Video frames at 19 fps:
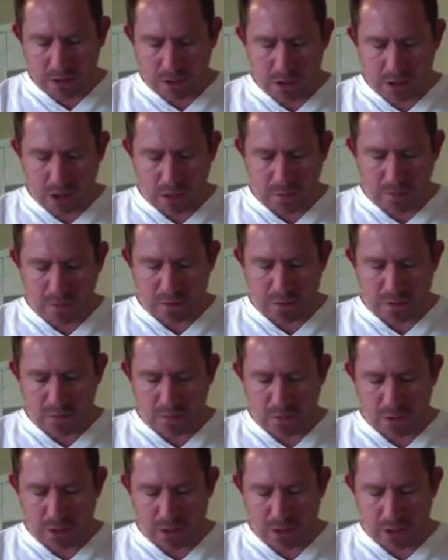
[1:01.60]
at the top of his
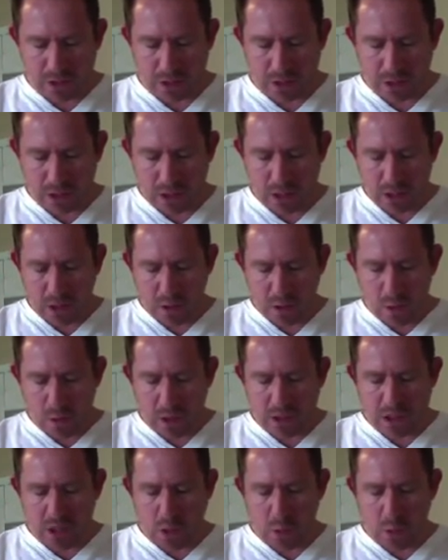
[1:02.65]
voice,
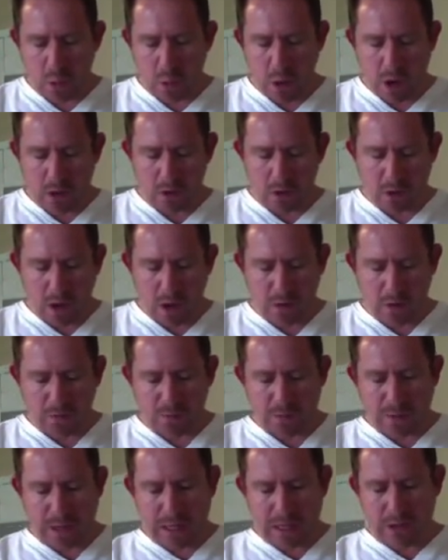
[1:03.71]
"What do you want
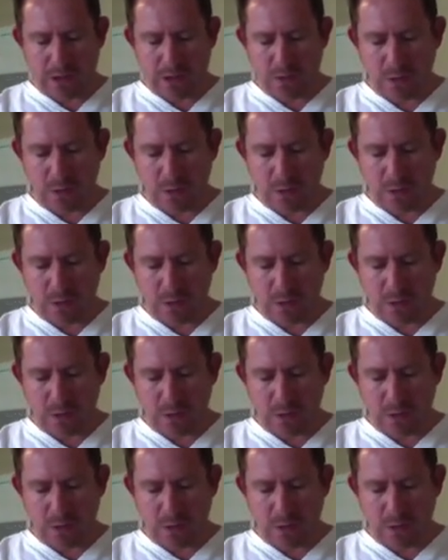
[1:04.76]
of me,